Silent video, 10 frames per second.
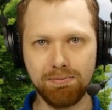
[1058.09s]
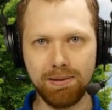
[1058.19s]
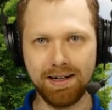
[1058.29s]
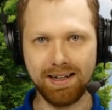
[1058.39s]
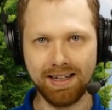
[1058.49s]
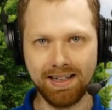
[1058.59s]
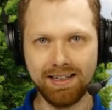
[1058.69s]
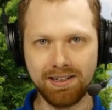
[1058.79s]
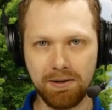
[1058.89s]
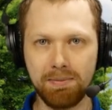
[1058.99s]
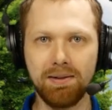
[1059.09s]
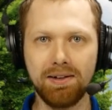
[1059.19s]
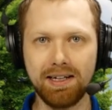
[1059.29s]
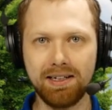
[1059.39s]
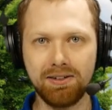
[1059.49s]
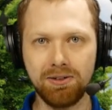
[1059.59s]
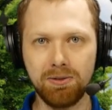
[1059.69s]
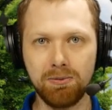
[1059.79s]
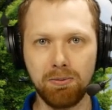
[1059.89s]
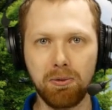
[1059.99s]
but his ability
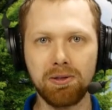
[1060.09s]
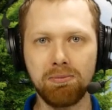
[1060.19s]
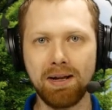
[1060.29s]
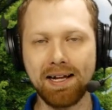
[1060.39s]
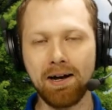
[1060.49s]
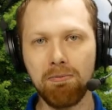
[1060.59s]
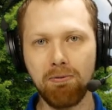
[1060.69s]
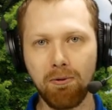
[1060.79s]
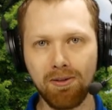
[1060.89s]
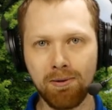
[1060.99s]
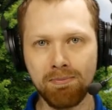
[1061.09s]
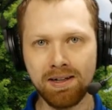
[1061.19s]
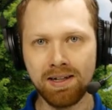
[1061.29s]
to more than make up for them.